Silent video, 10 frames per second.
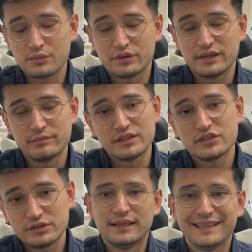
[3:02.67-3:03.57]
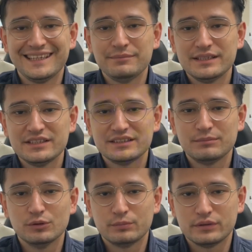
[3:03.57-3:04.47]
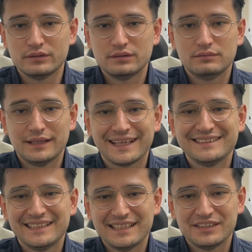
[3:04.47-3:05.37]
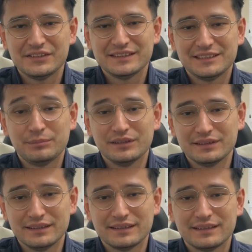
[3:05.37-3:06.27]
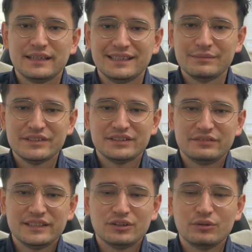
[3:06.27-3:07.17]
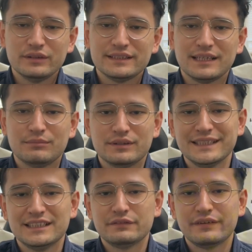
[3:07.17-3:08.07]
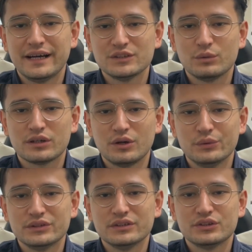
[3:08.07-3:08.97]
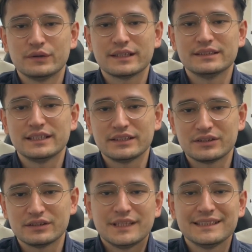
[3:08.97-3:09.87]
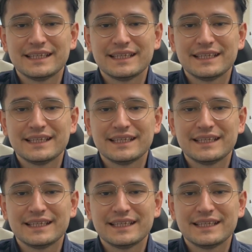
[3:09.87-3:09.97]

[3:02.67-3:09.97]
with an image. An image is a blueprint. A container is the building. An image is a read-only template. It defines what goes into a container. It